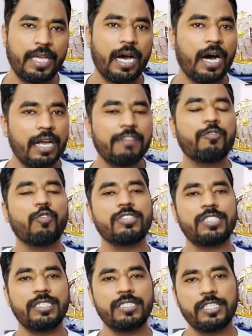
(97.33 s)
An
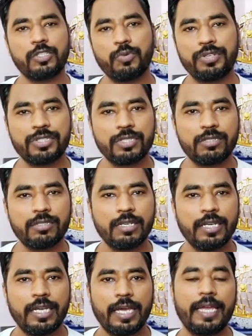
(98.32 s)
unforeseen situation,
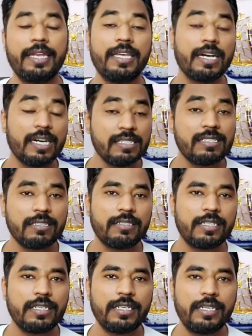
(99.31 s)
any
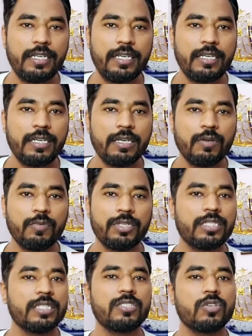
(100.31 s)
uncertainty
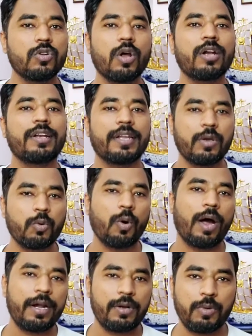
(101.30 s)
which is not
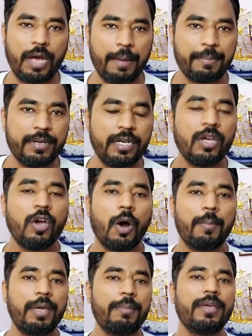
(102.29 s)
required to happen
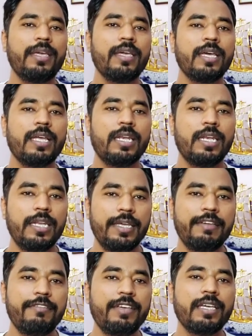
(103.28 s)
or maybe
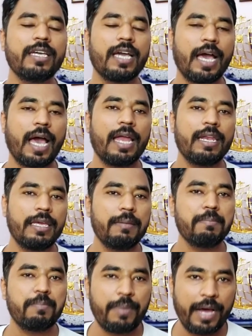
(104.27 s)
leaving an
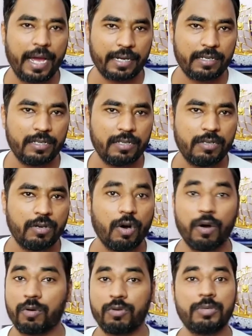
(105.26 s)
impact
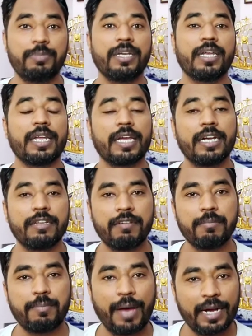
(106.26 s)
or could be a negative
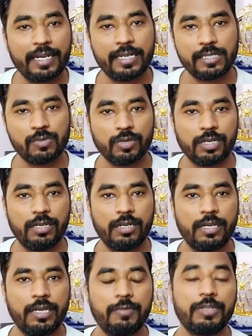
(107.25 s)
impact as well
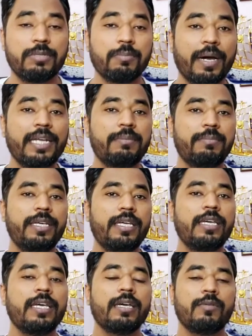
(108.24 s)
which might
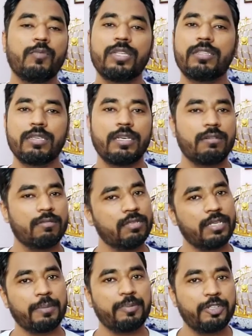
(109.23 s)
be with
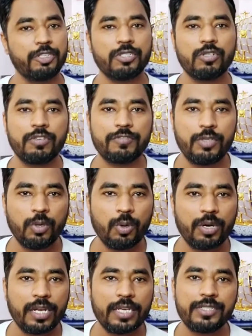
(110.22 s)
the reputation of the
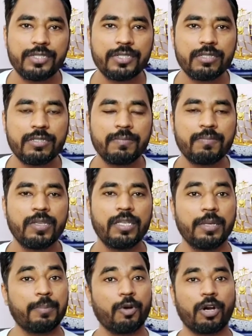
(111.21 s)
organization,
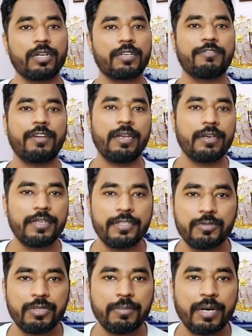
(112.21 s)
the product failure
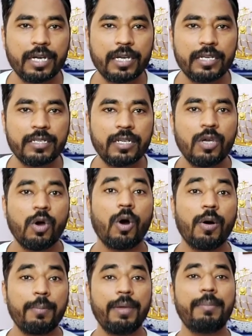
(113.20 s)
into the market
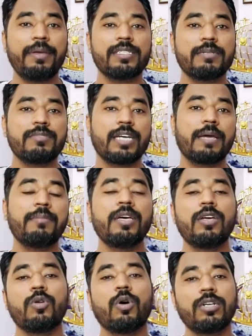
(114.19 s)
or maybe sometime
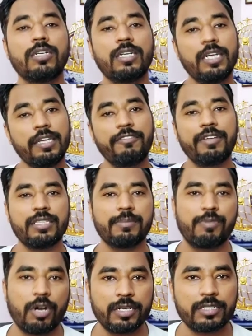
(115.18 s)
not delivering the
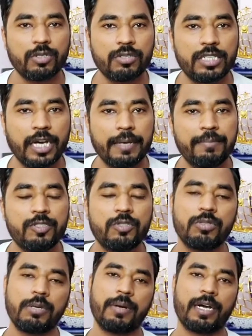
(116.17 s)
product on time
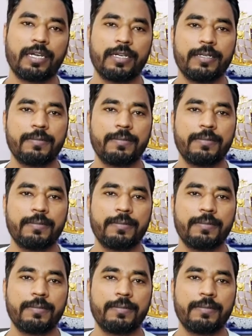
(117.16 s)
to the market.